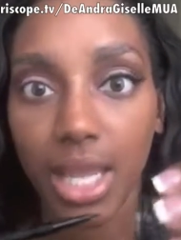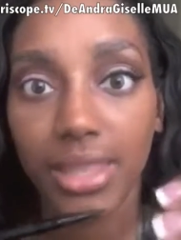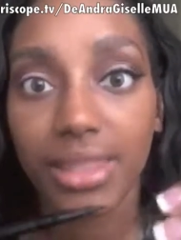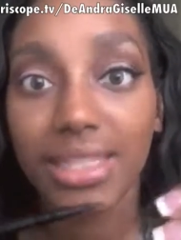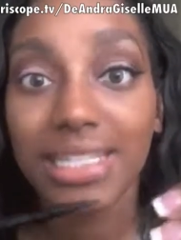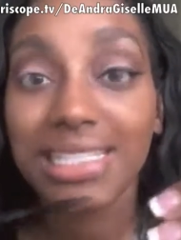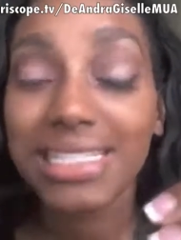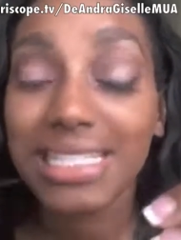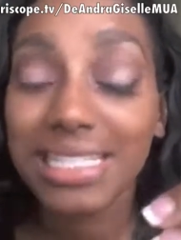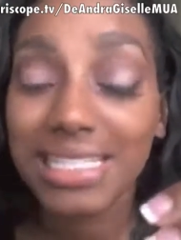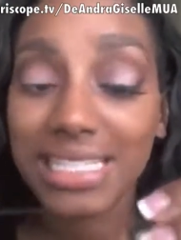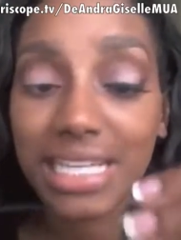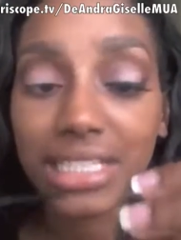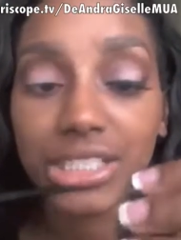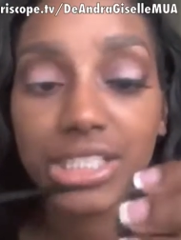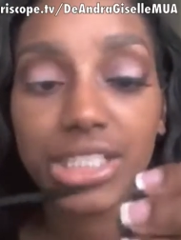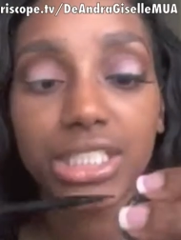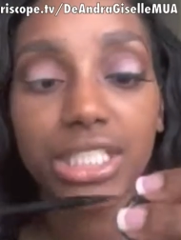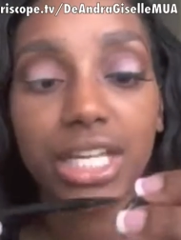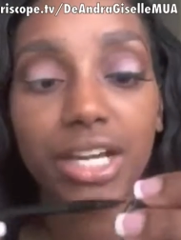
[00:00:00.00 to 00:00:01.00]
This is
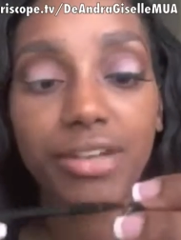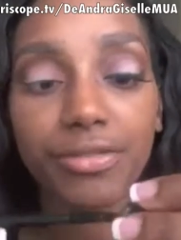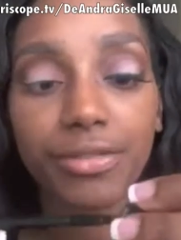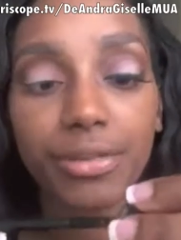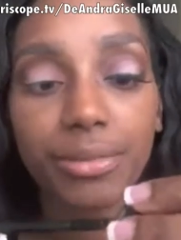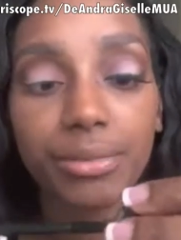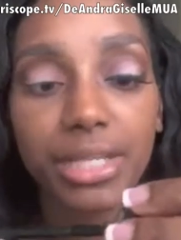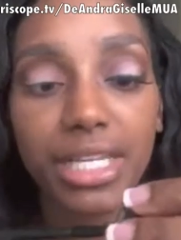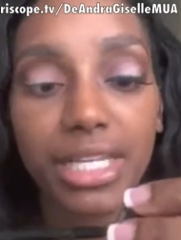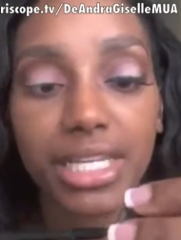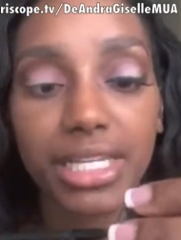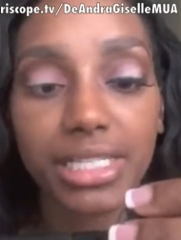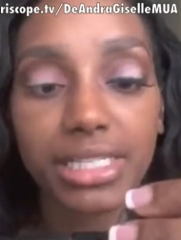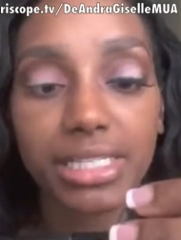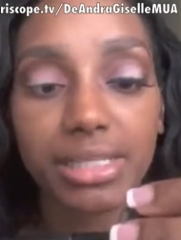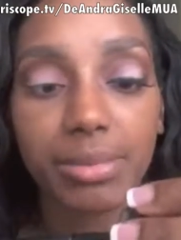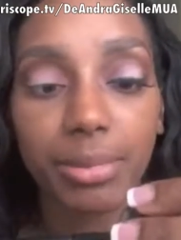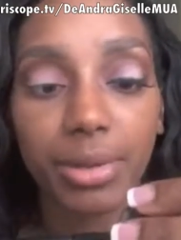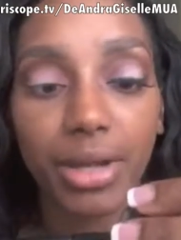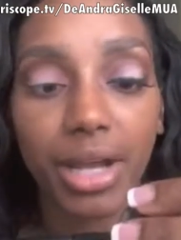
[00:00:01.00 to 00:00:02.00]
actually not from
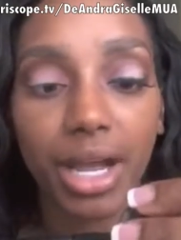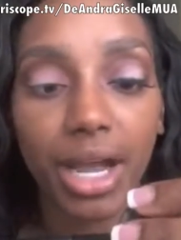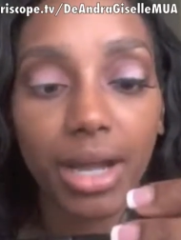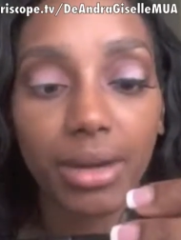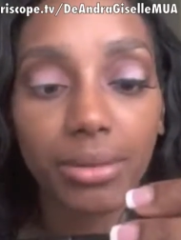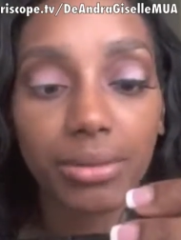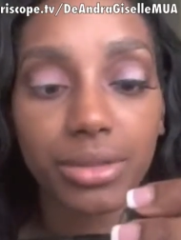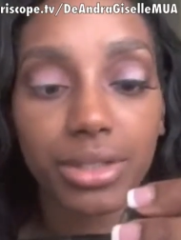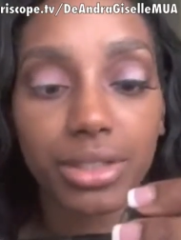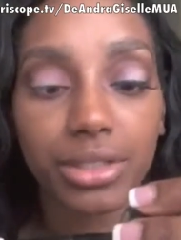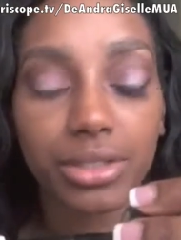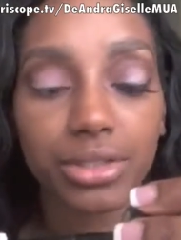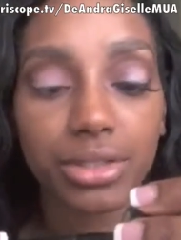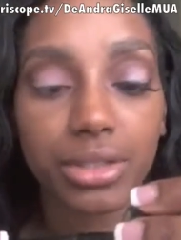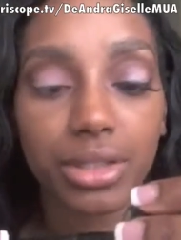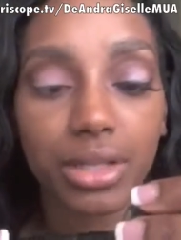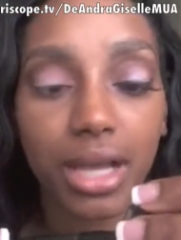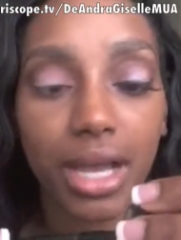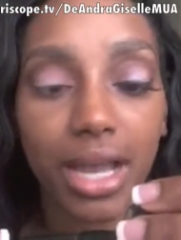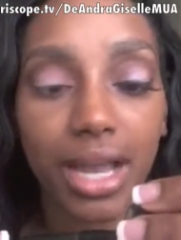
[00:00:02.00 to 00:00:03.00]
NYX, but I could
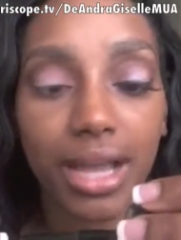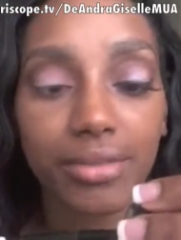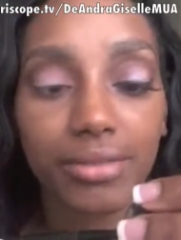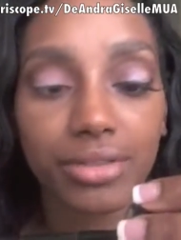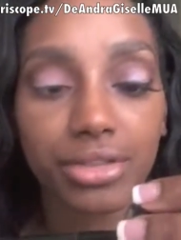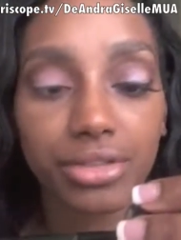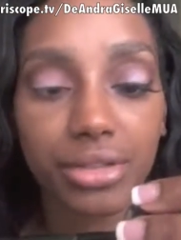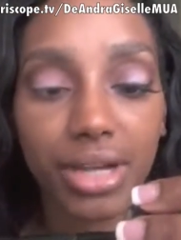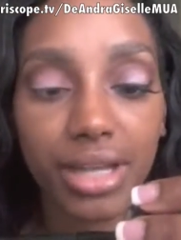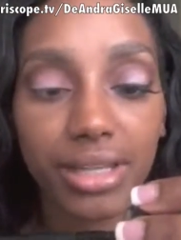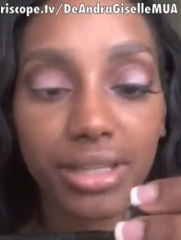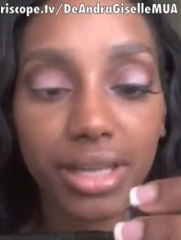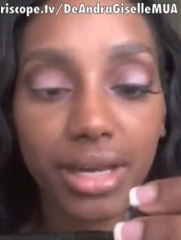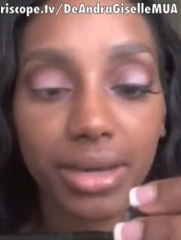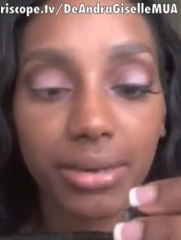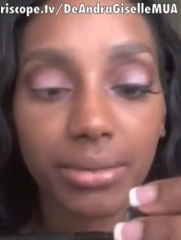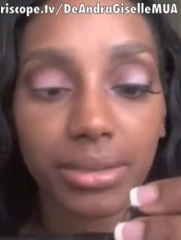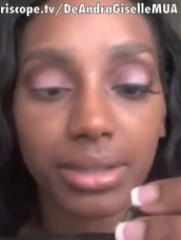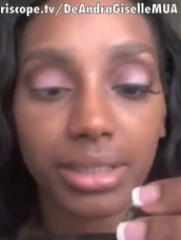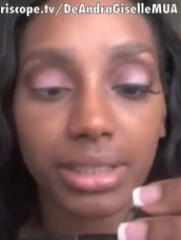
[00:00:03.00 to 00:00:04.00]
I haven't tried
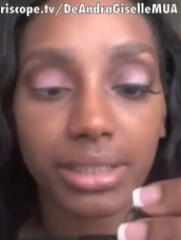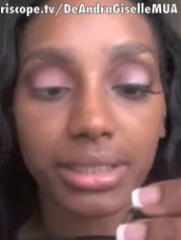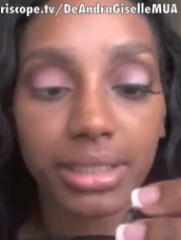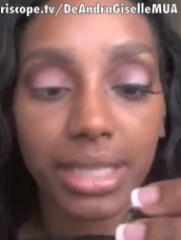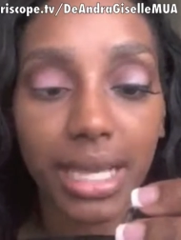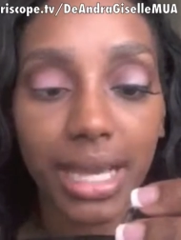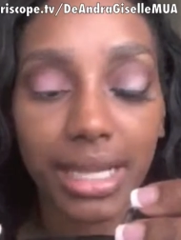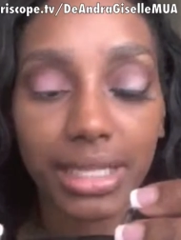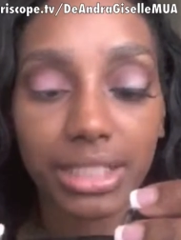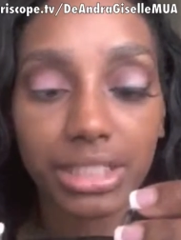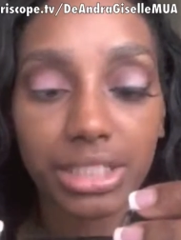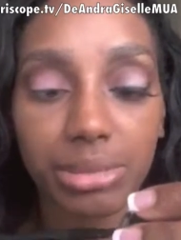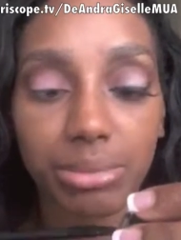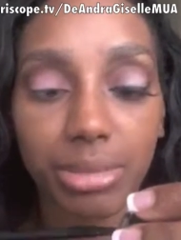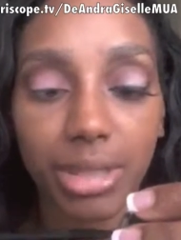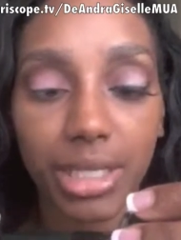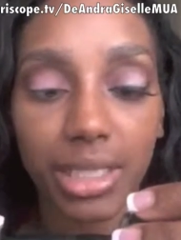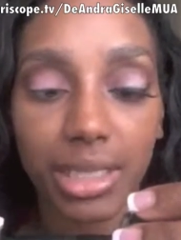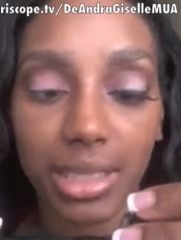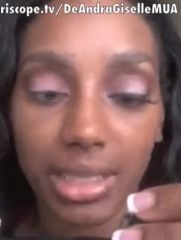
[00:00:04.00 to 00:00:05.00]
that one. I actually
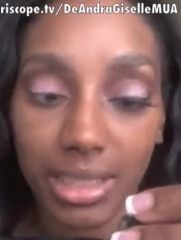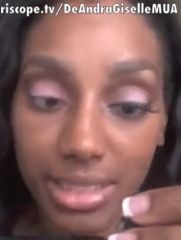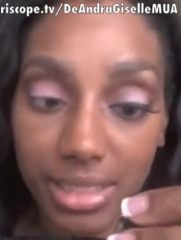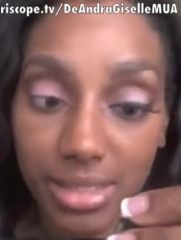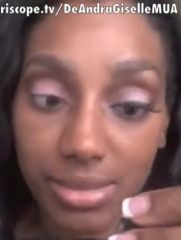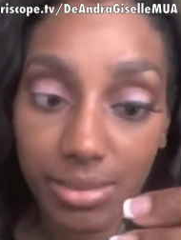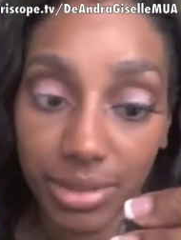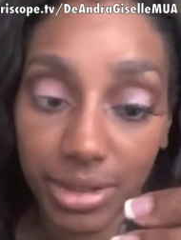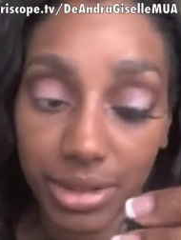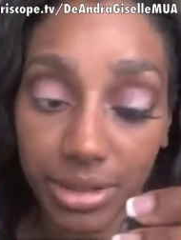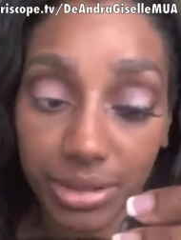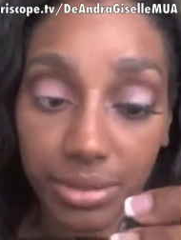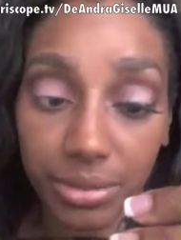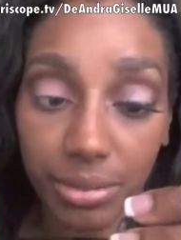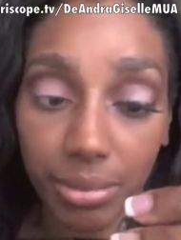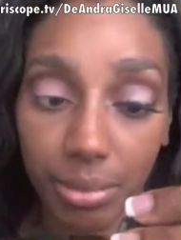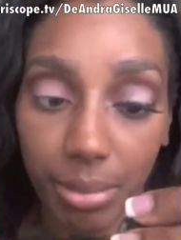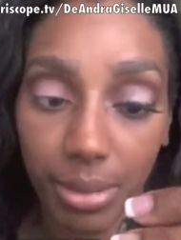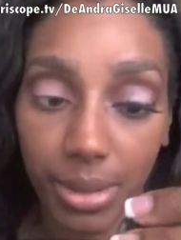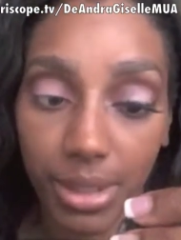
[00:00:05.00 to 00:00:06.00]
bought this one,
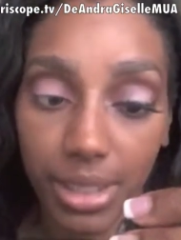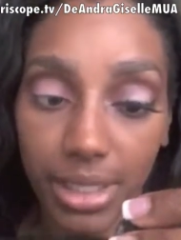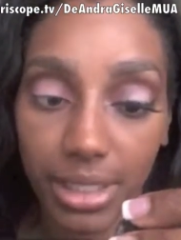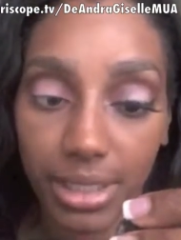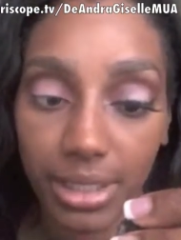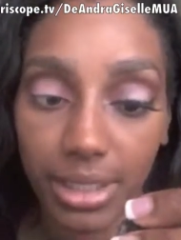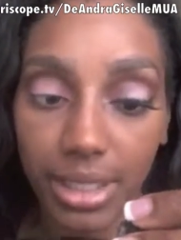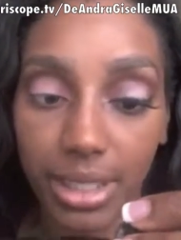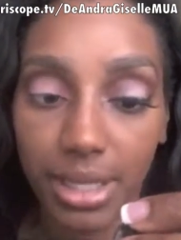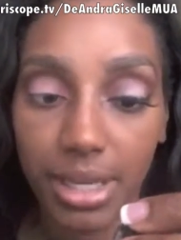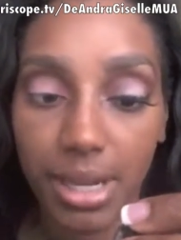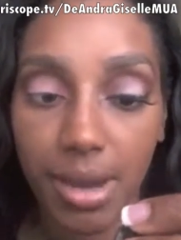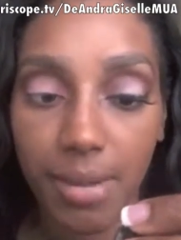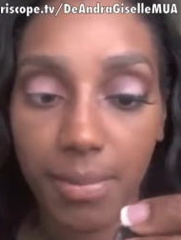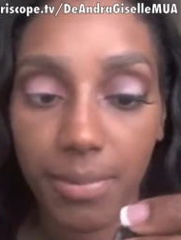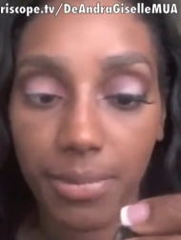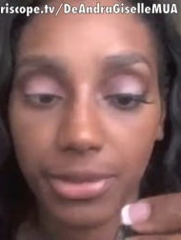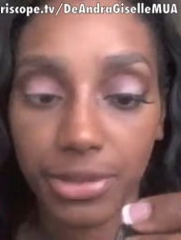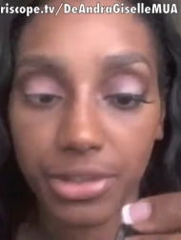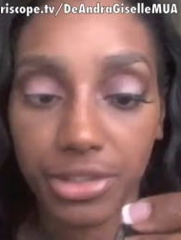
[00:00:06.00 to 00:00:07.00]
but I'm
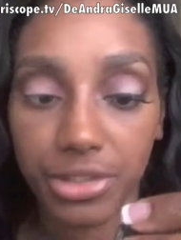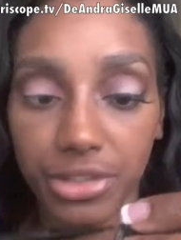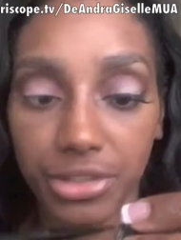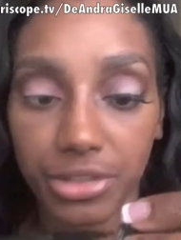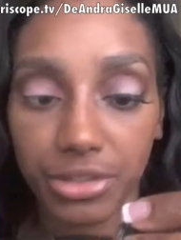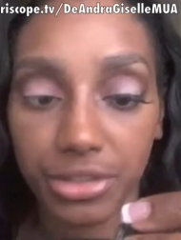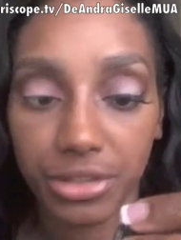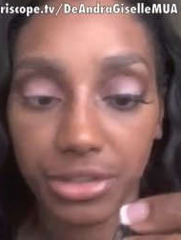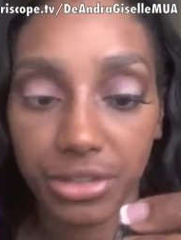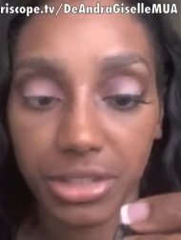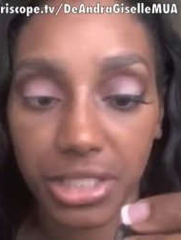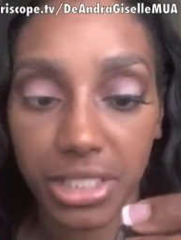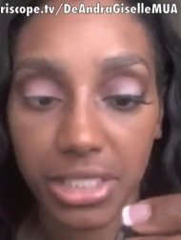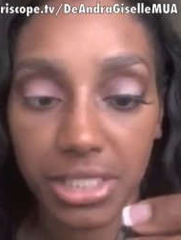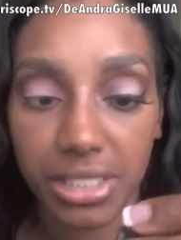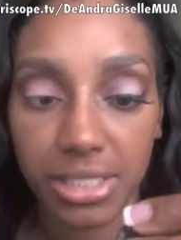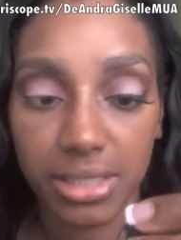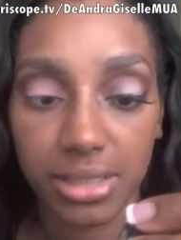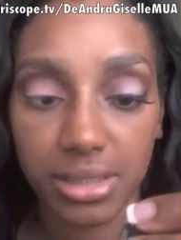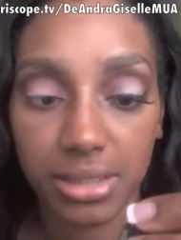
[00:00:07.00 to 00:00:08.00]
pretty sure
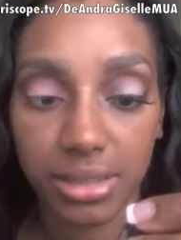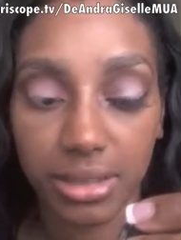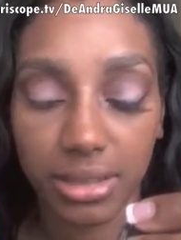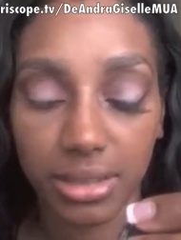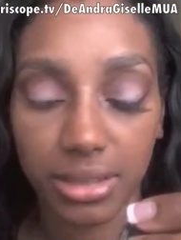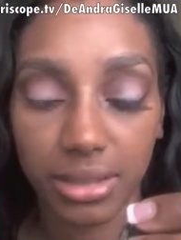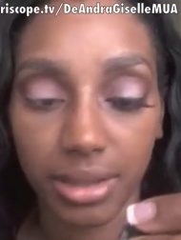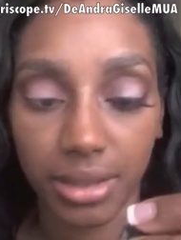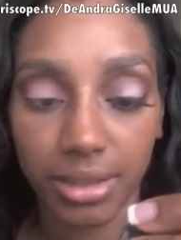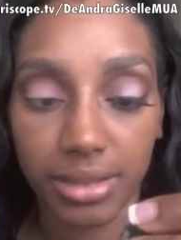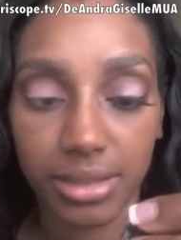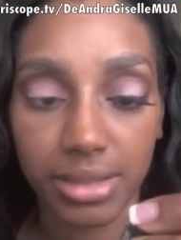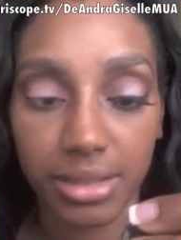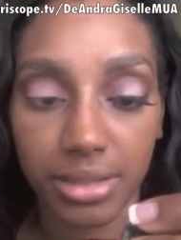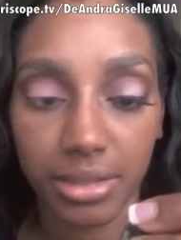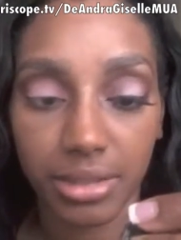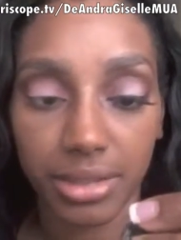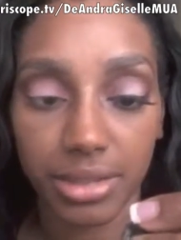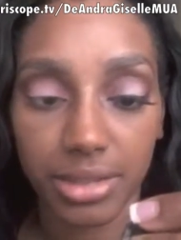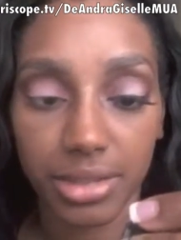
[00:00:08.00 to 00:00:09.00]
NYX is
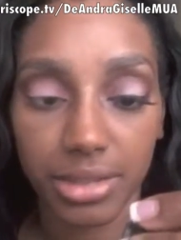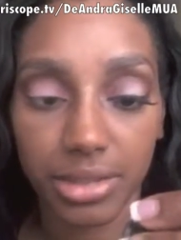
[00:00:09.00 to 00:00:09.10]
good